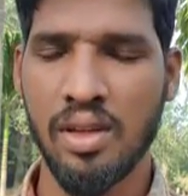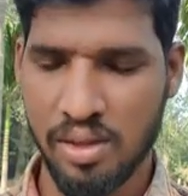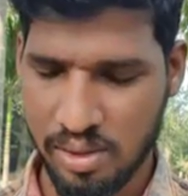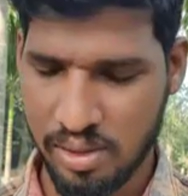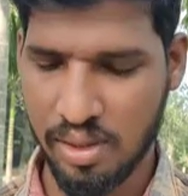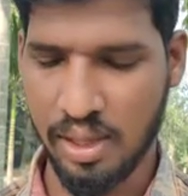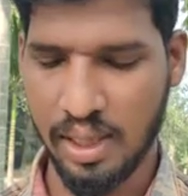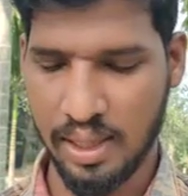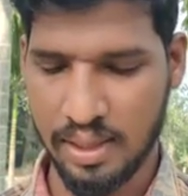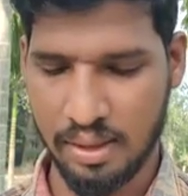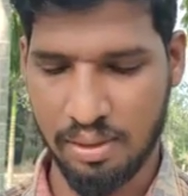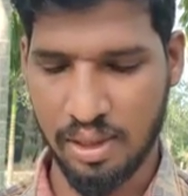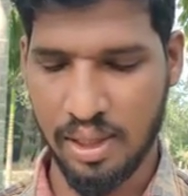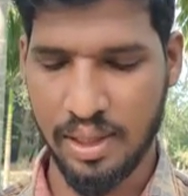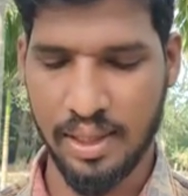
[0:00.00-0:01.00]
So here
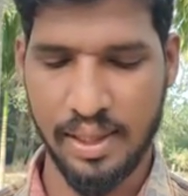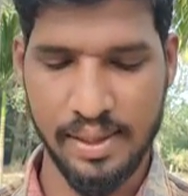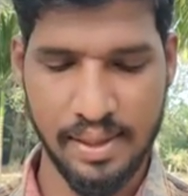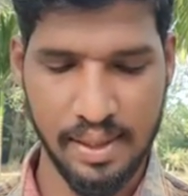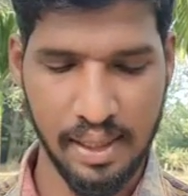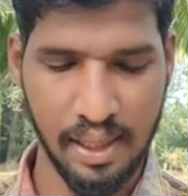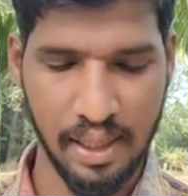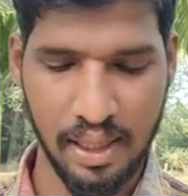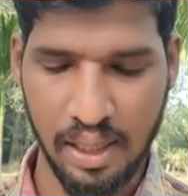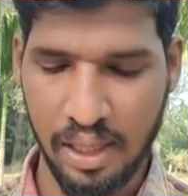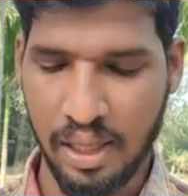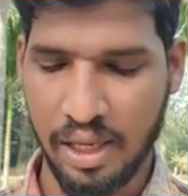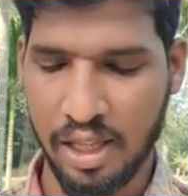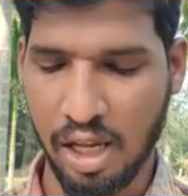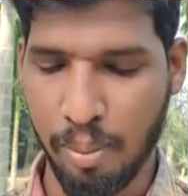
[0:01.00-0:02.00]
that only they are saying
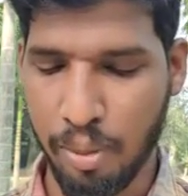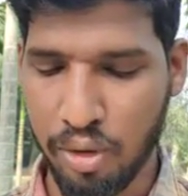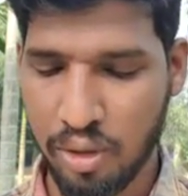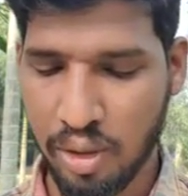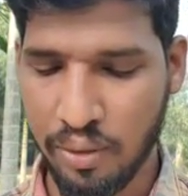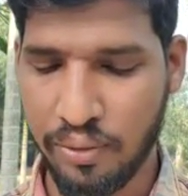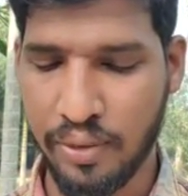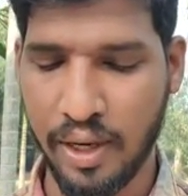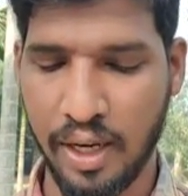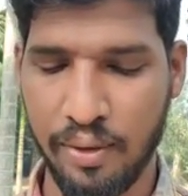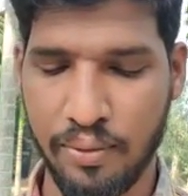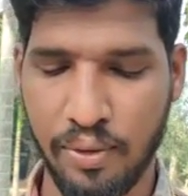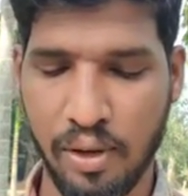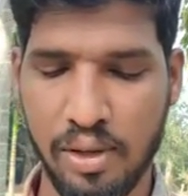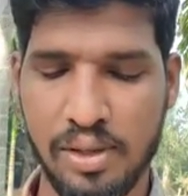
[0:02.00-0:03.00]
in the amount of
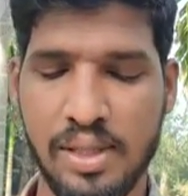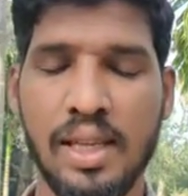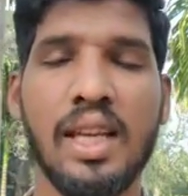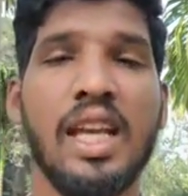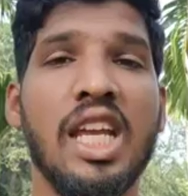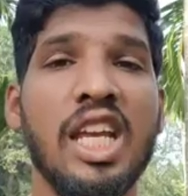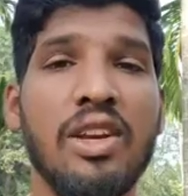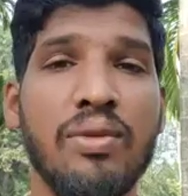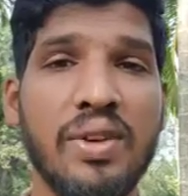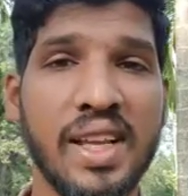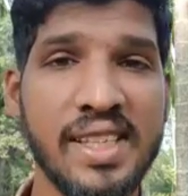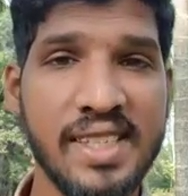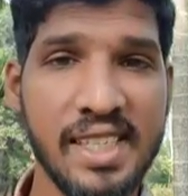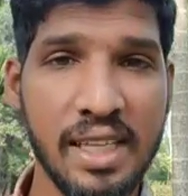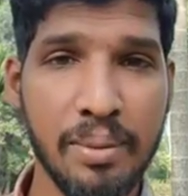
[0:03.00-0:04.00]
rainfalls
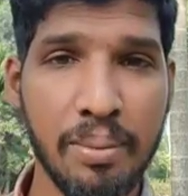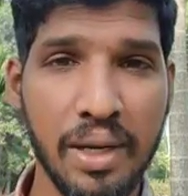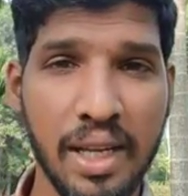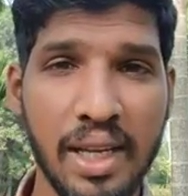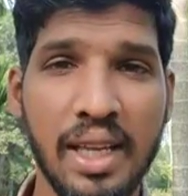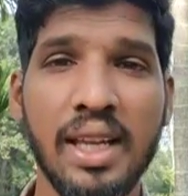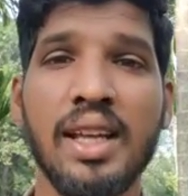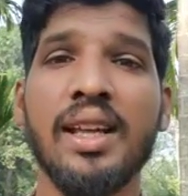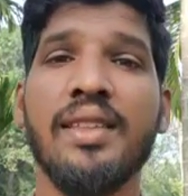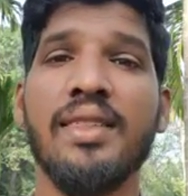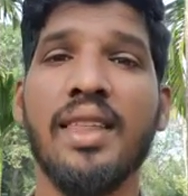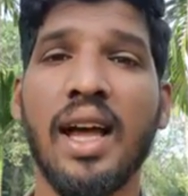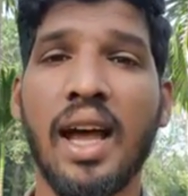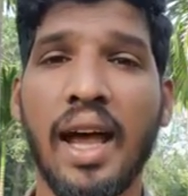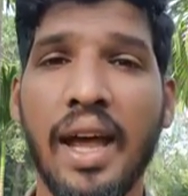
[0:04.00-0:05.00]
influencing by
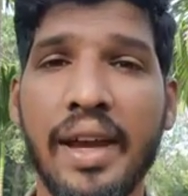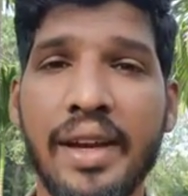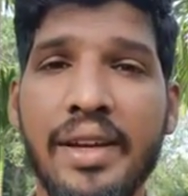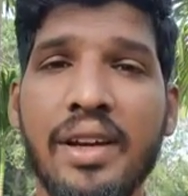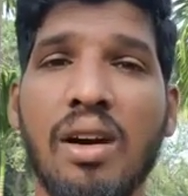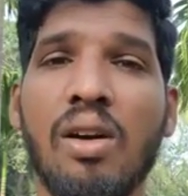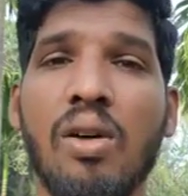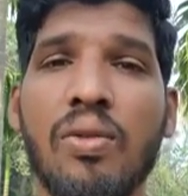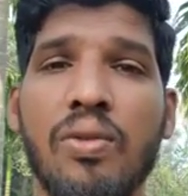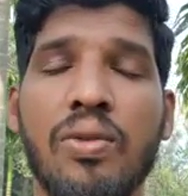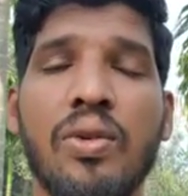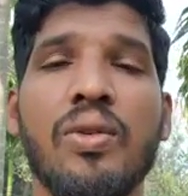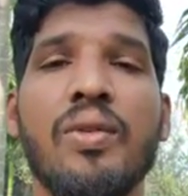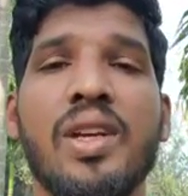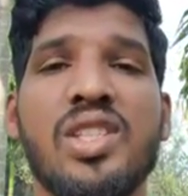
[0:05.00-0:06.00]
the height of
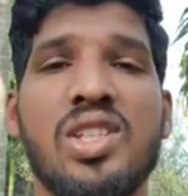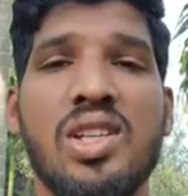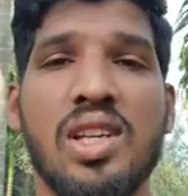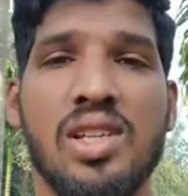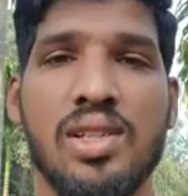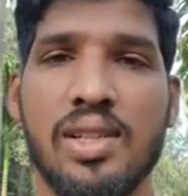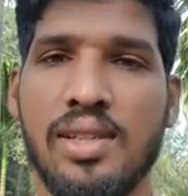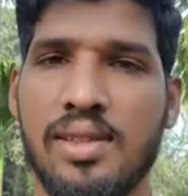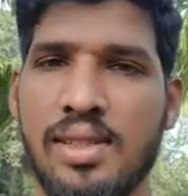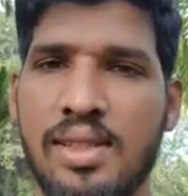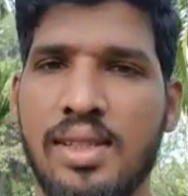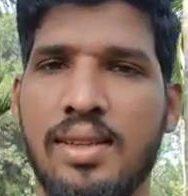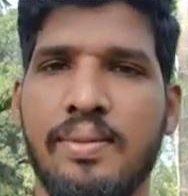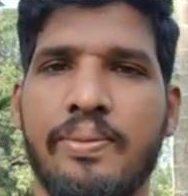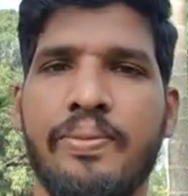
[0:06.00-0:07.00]
vegetations.